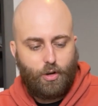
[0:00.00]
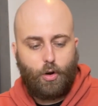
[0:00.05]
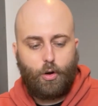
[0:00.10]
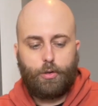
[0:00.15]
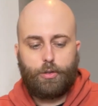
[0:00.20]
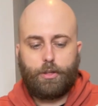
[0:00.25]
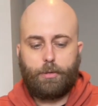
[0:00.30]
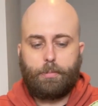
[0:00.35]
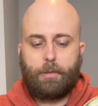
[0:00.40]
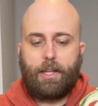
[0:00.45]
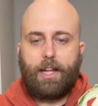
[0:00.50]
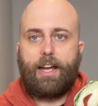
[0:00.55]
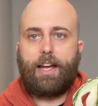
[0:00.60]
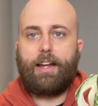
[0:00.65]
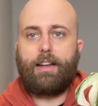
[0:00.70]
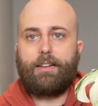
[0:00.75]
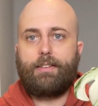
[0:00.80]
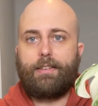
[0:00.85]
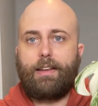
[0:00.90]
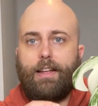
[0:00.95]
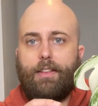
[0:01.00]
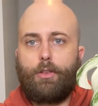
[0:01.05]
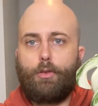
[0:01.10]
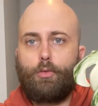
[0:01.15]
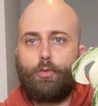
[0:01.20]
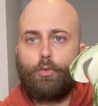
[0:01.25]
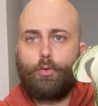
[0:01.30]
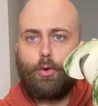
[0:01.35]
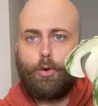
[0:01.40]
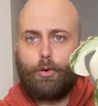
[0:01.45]
on the plant, and the
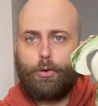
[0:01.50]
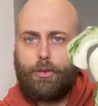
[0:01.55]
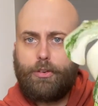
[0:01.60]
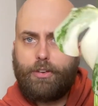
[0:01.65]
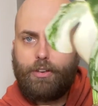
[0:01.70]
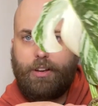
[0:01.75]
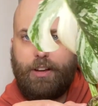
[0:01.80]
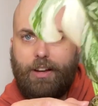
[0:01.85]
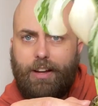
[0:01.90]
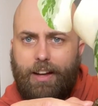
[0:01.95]
root